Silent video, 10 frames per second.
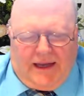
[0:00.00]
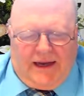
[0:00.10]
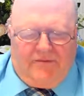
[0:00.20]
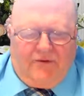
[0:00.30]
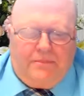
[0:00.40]

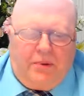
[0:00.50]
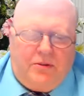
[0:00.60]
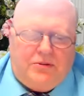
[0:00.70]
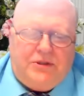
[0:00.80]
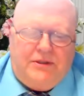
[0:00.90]
Every
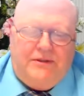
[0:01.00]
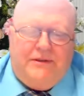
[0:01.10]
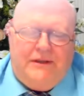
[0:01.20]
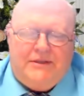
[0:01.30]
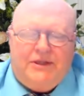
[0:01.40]
person
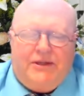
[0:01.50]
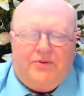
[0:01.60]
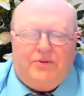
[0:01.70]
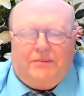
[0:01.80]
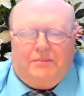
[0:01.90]
is
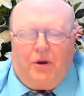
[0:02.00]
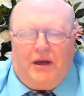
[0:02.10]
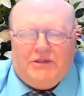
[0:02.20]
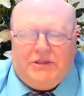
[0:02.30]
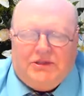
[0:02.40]
either in the
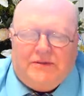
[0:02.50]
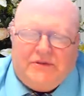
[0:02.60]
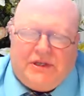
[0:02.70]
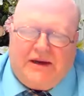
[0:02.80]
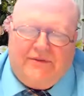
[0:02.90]
process
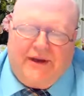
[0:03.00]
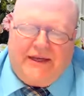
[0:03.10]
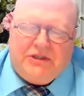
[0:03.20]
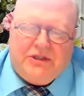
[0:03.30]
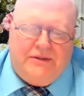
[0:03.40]
of
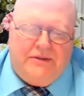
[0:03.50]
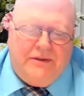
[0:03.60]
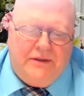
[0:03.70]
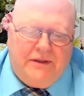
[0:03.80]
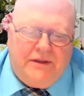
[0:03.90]
salvation,
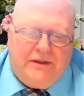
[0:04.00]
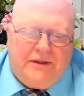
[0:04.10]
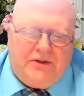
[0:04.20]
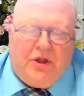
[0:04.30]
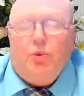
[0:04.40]

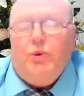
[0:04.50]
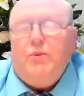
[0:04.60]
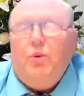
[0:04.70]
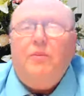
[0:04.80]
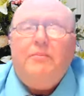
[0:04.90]
though
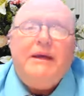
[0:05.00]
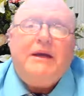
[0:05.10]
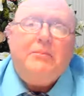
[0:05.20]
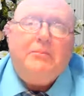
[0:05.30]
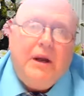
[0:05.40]
we won't be
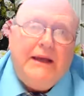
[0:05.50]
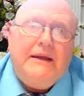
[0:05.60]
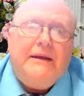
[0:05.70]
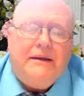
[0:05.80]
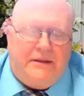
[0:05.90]

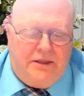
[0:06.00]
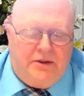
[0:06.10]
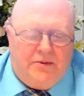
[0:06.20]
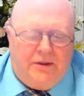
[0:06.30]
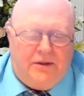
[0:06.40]
completed
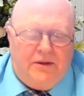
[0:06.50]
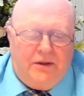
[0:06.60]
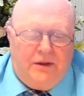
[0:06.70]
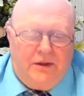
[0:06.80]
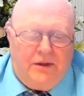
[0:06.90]
until we're
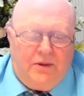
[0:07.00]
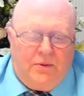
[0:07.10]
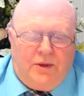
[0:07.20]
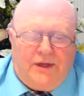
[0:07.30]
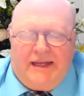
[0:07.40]

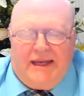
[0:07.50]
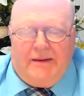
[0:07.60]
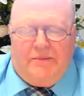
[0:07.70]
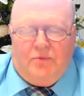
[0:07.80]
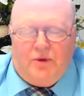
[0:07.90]

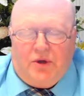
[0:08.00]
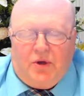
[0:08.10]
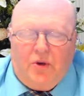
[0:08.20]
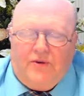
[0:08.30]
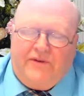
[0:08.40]
redeemed with a
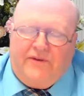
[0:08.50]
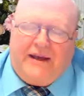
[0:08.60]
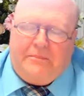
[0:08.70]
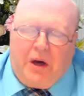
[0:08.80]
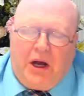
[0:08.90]

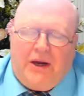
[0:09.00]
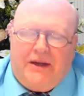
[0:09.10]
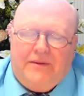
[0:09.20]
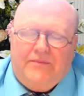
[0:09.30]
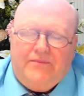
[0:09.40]
glorified
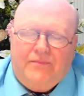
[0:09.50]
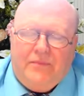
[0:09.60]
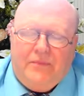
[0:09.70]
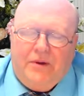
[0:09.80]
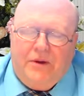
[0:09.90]
body,
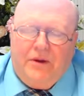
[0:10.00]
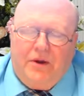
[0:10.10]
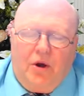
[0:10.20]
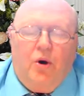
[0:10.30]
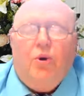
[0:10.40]

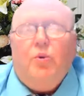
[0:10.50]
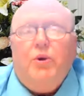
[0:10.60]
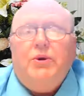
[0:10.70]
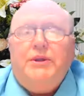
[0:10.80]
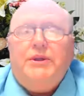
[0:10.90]
or
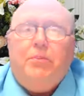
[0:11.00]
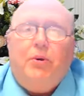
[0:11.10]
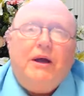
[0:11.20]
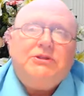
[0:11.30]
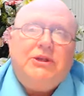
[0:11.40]
we're in the
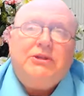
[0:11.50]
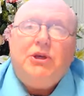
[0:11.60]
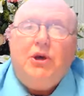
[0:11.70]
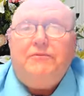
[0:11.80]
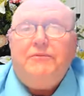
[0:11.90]

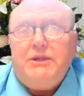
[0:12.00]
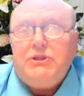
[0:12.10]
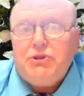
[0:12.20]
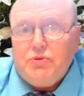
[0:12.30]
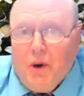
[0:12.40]
process of
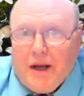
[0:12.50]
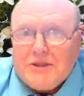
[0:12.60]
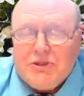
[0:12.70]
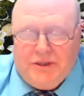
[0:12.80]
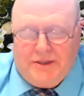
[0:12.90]

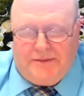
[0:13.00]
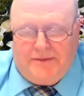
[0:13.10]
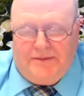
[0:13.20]
destruction.